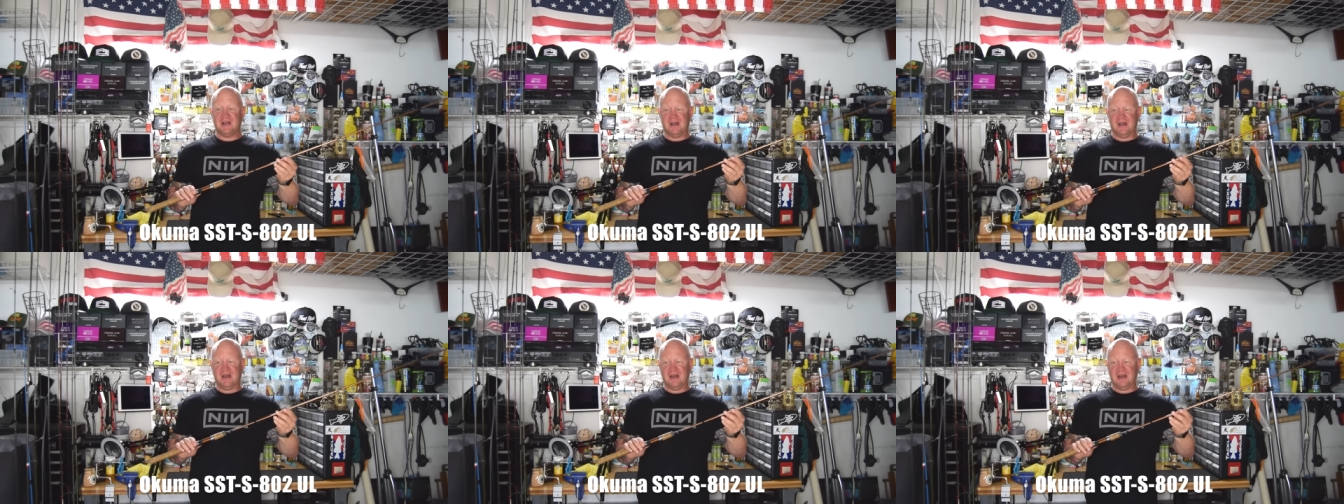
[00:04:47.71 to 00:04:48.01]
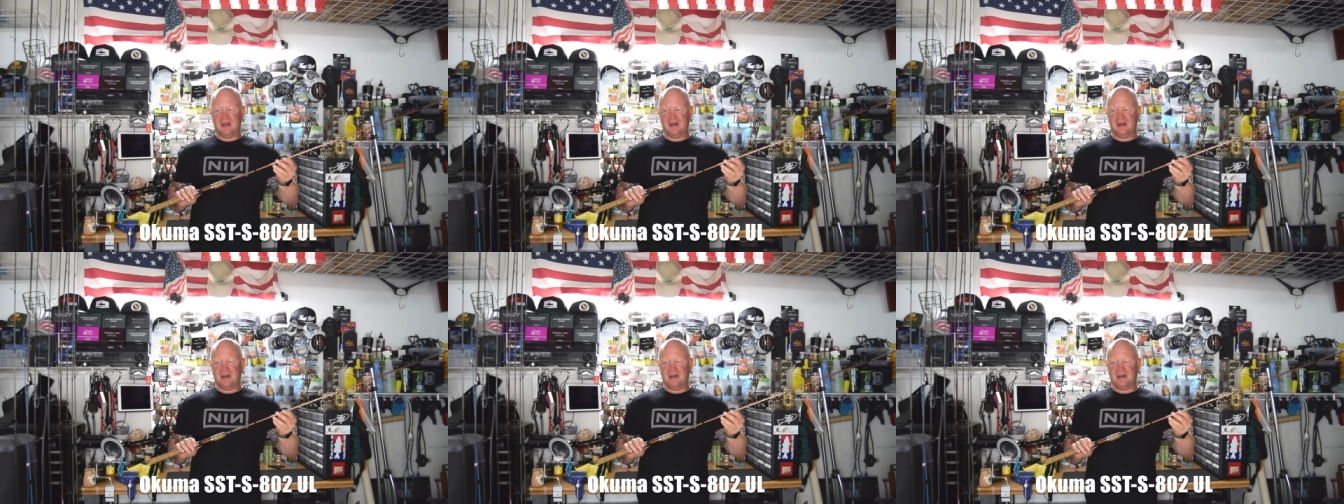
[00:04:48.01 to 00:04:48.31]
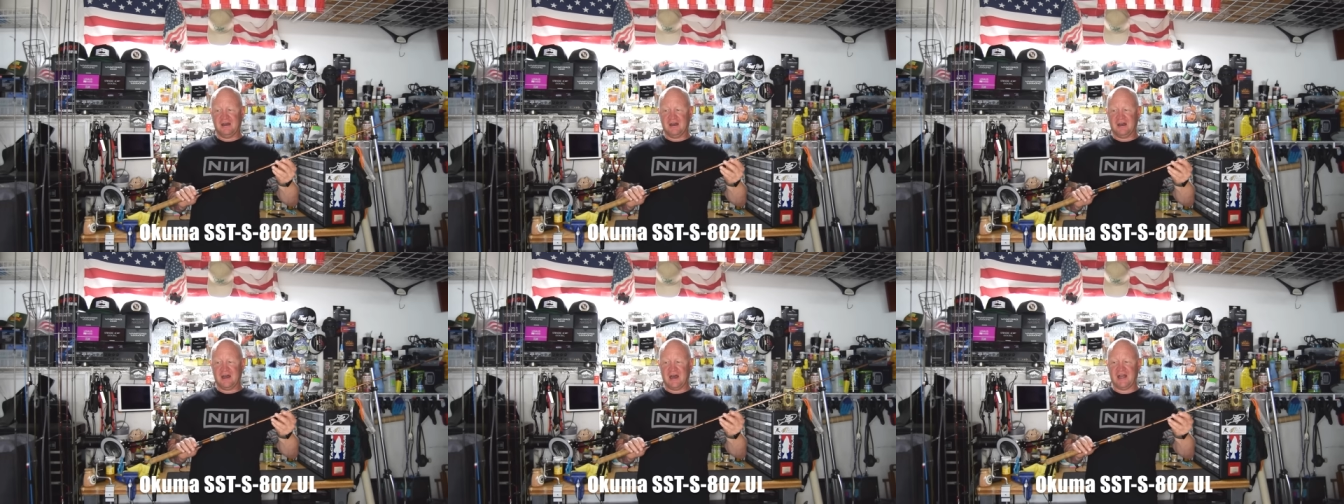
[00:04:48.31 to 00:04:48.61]

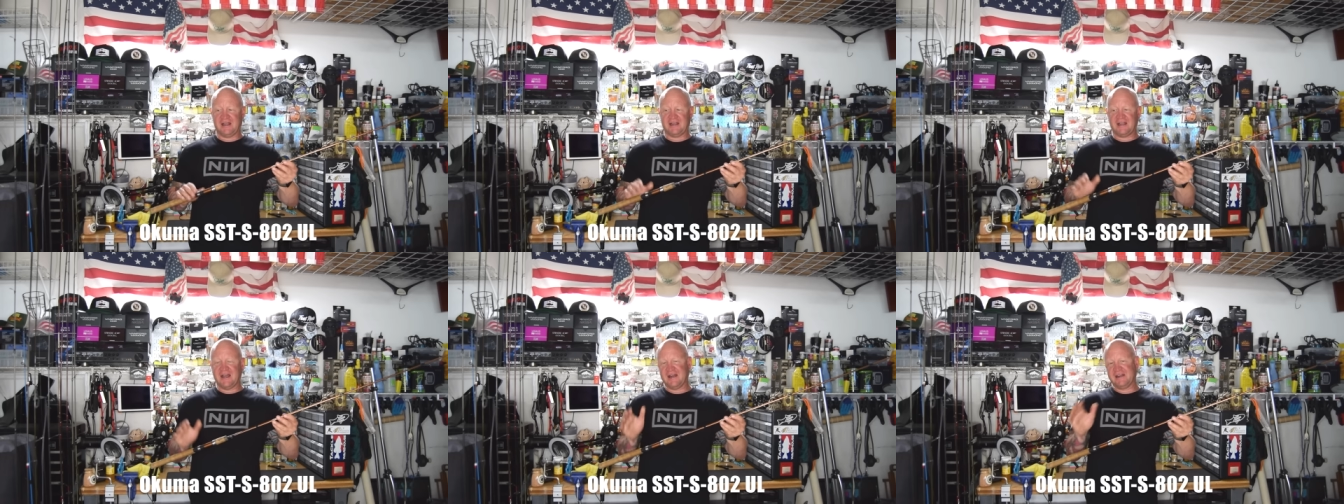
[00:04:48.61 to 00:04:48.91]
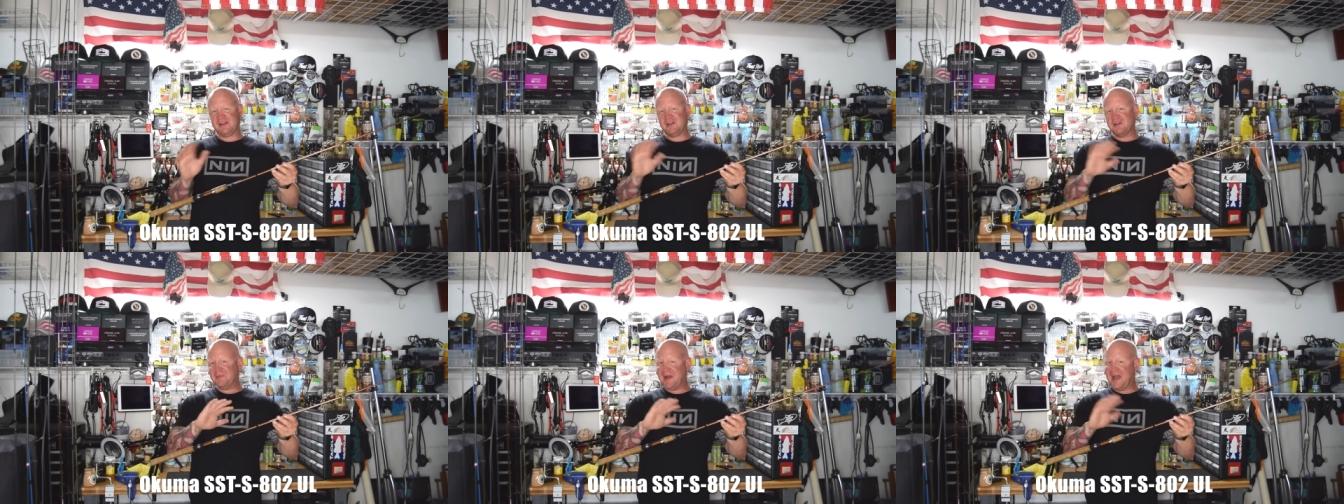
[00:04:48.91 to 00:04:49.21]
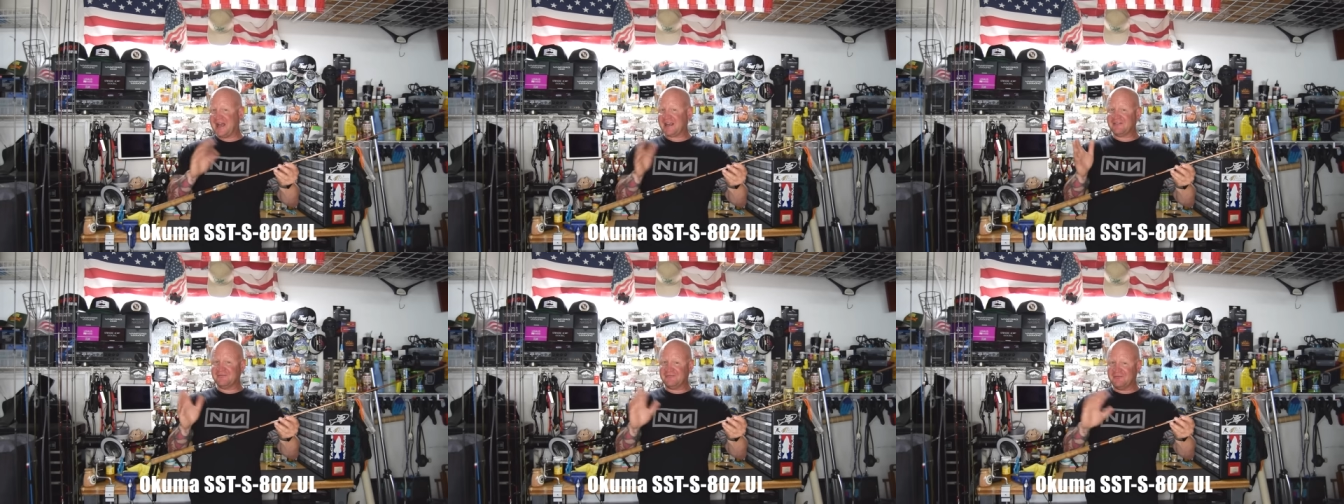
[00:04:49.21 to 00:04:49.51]
I kind of go
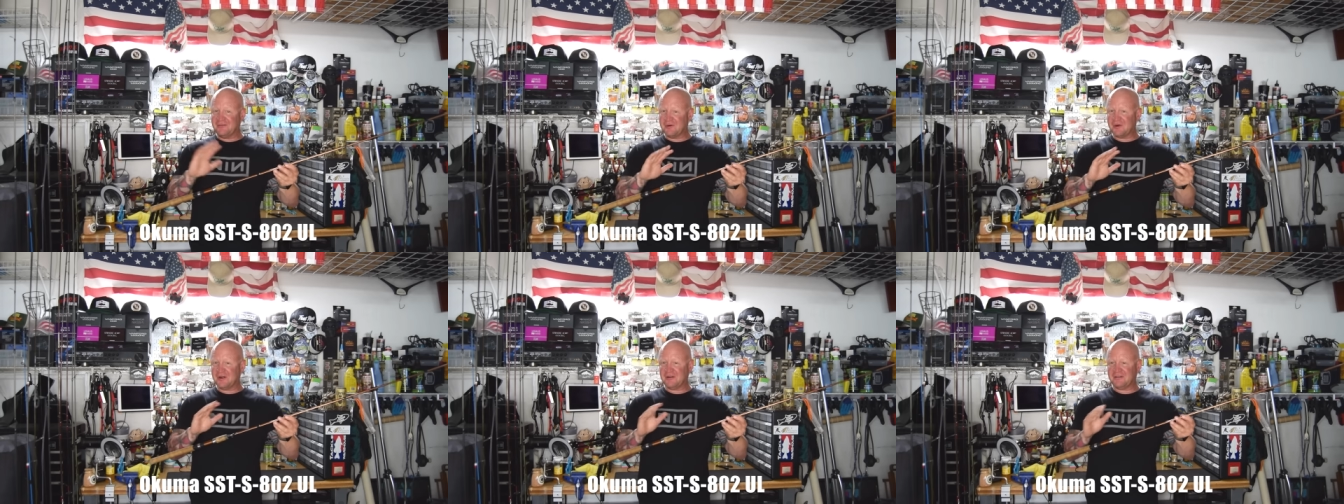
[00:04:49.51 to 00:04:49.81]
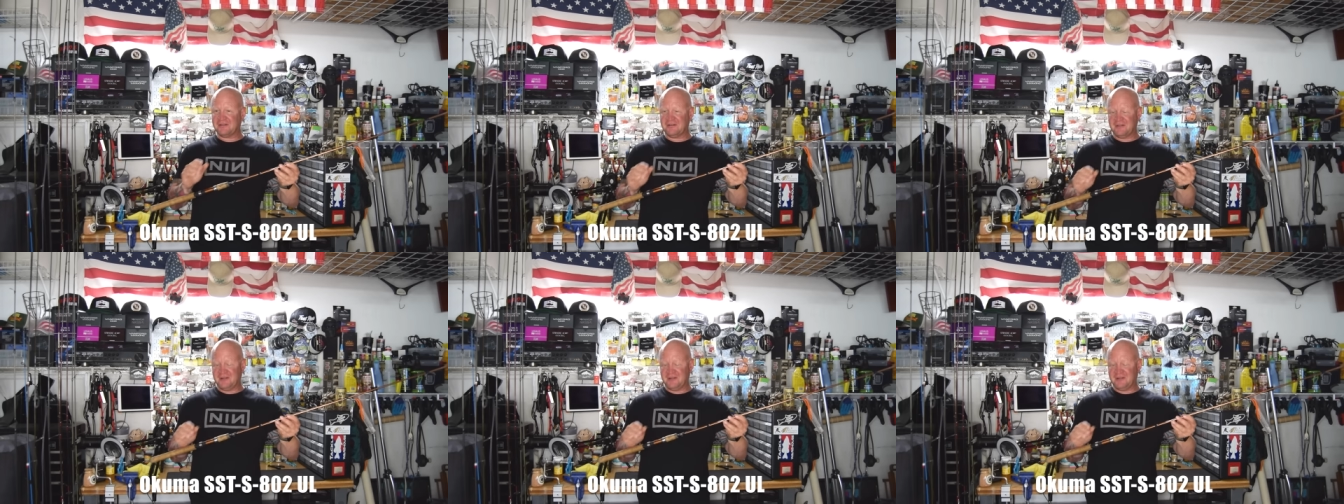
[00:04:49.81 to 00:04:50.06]
back and forth.